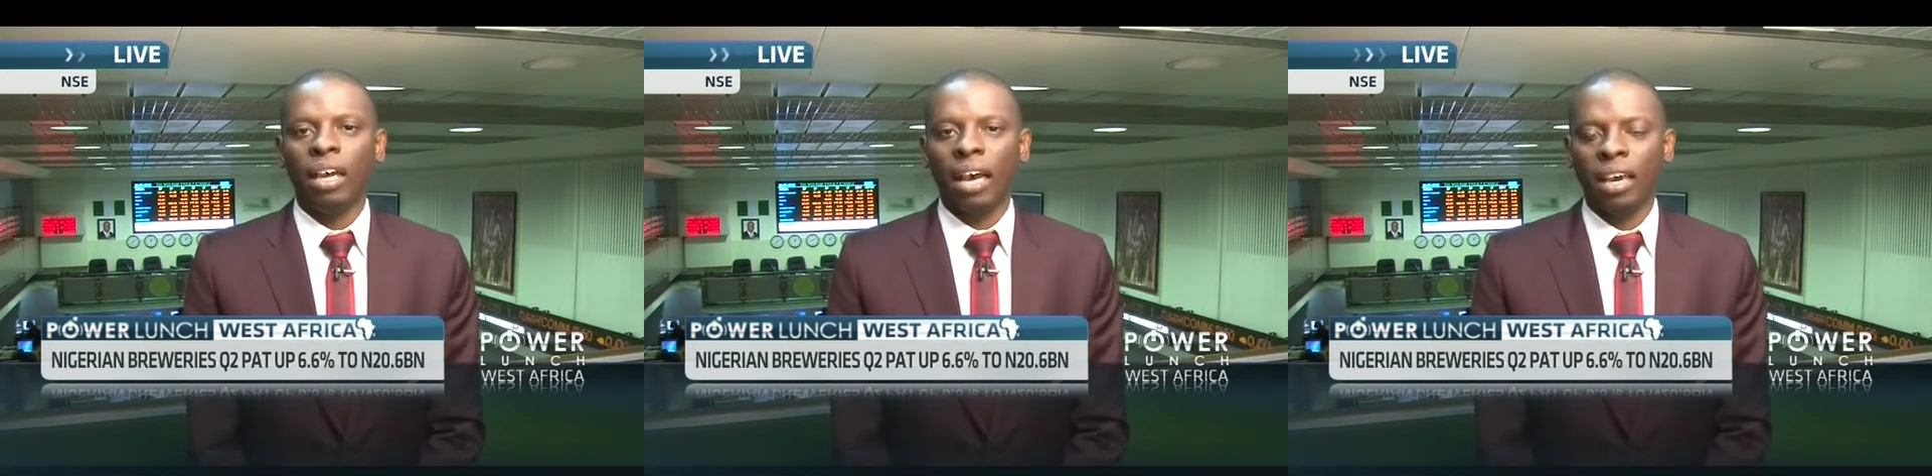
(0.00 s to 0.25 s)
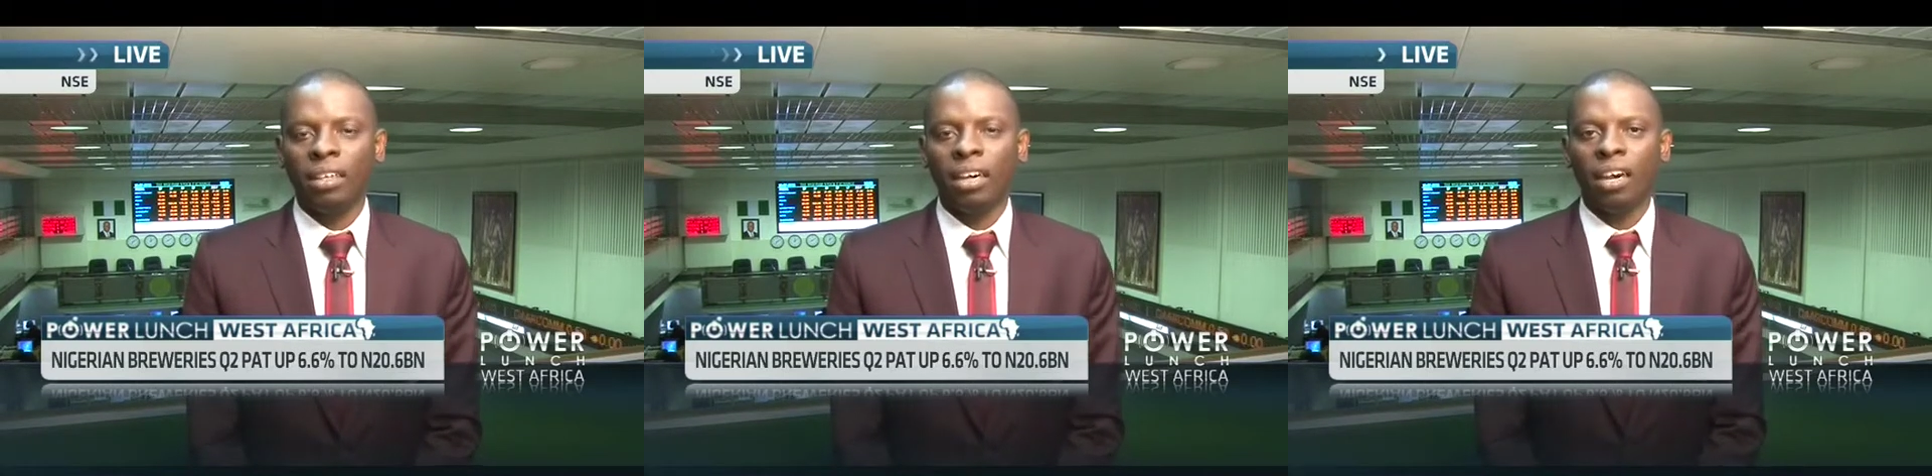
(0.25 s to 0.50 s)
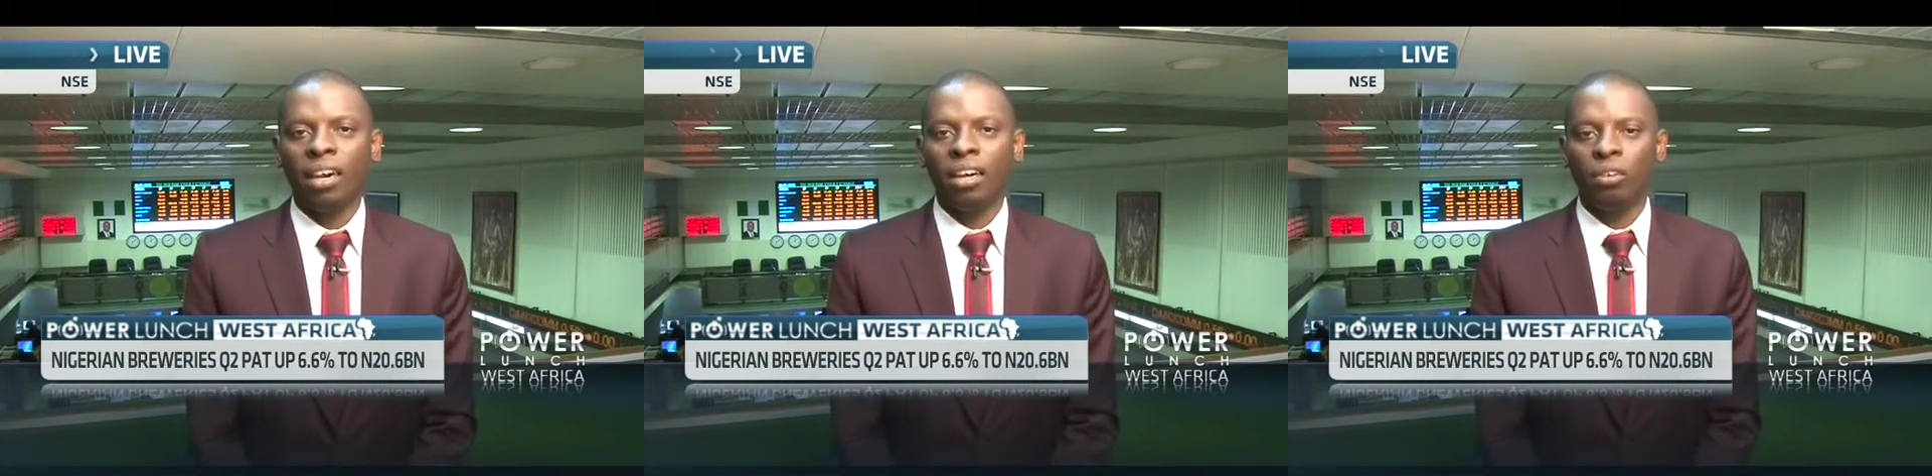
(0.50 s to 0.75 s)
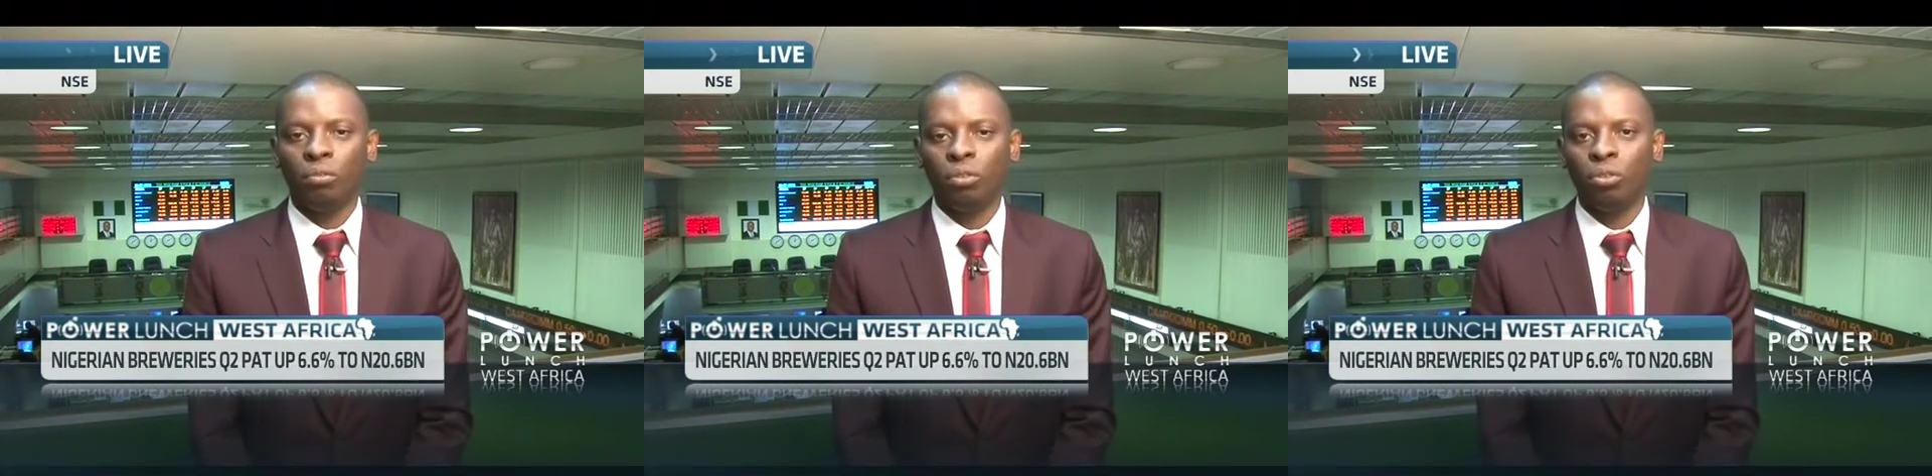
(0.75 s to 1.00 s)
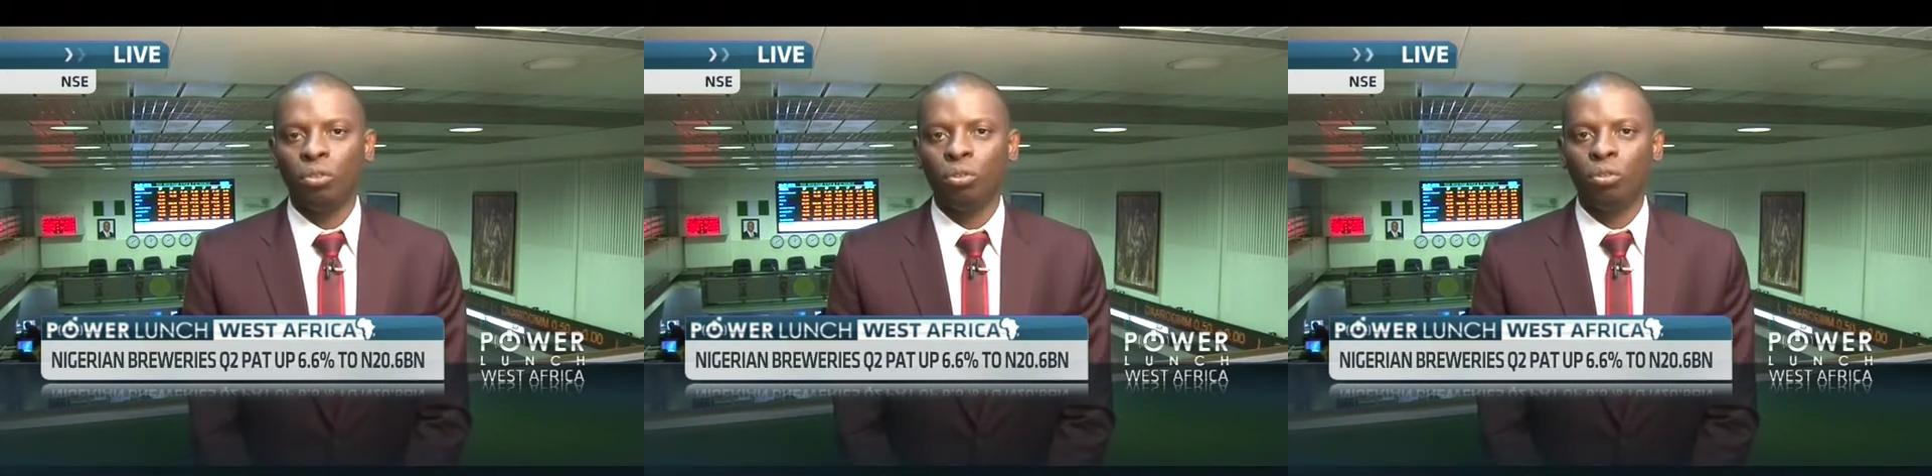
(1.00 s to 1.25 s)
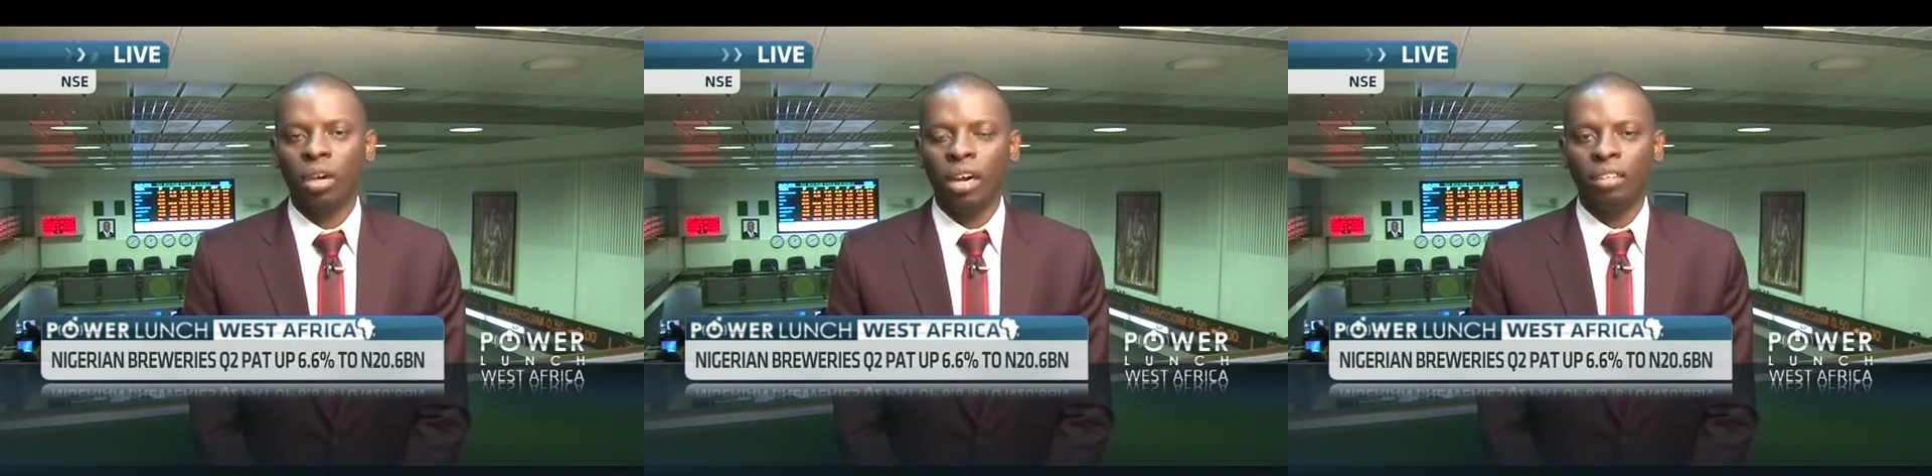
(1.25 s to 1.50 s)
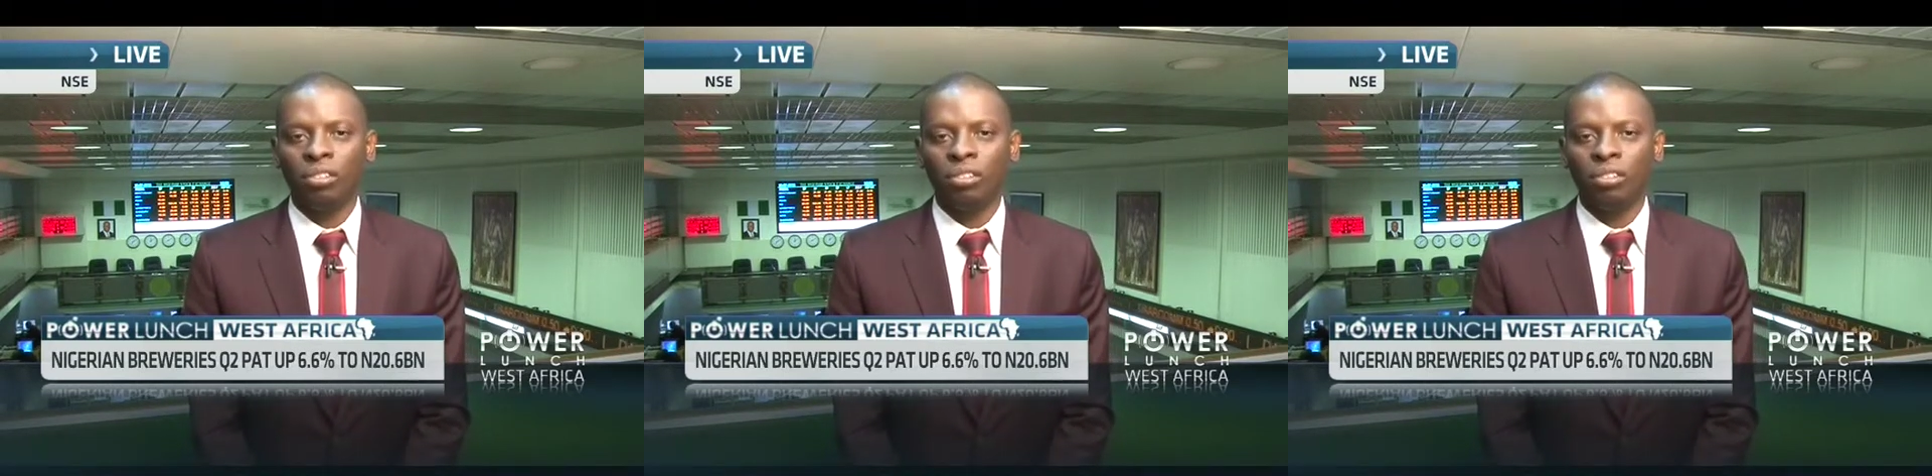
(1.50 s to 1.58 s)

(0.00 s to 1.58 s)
And uh, if you